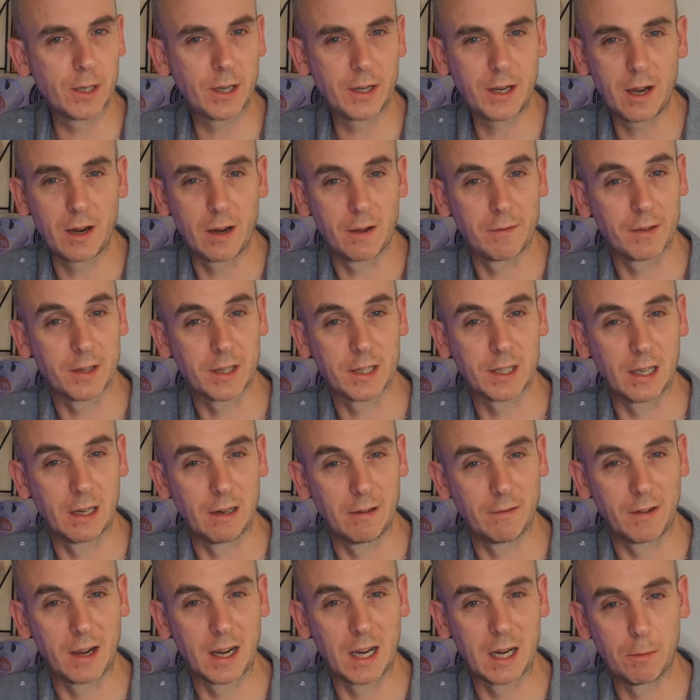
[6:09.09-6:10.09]
I don't know if it's still
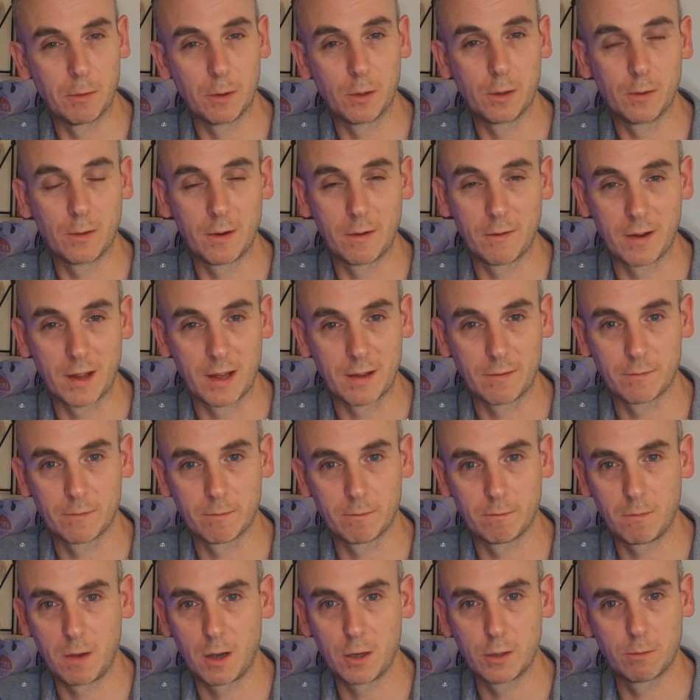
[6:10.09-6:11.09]
available, or whether they
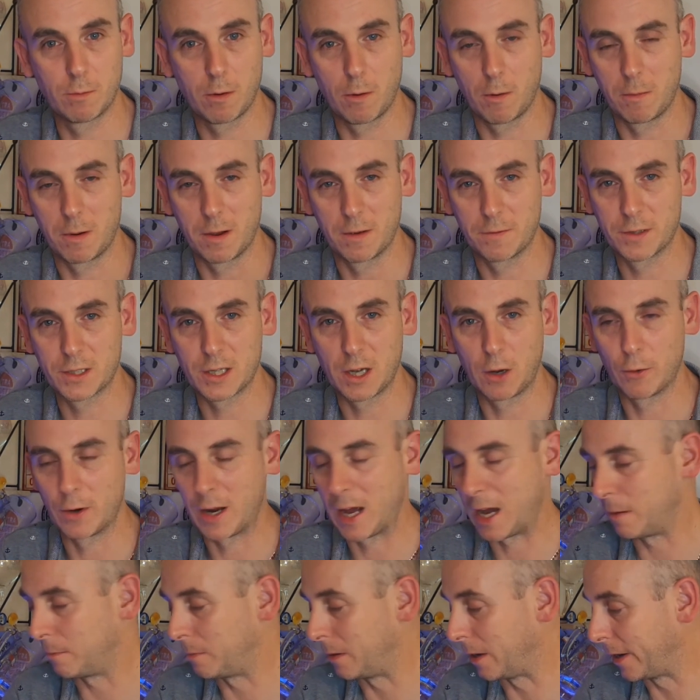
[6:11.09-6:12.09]
most probably have sold
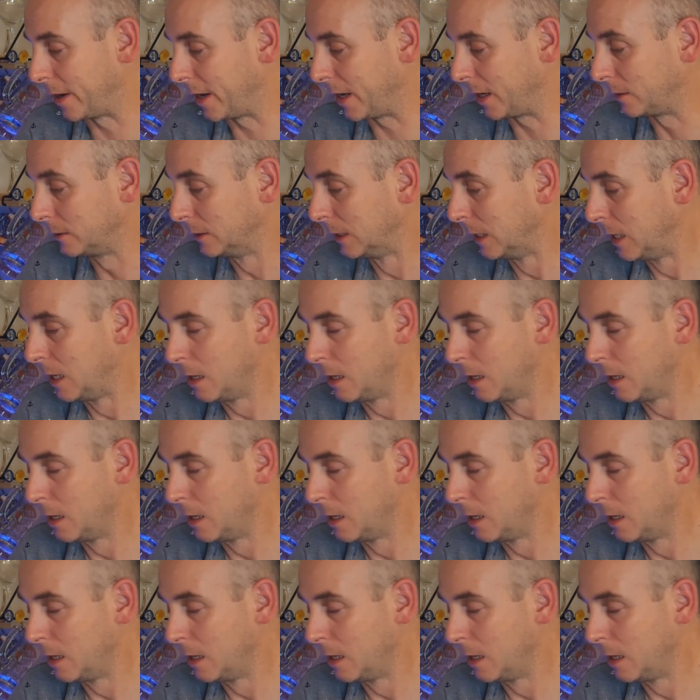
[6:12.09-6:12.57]
out by now.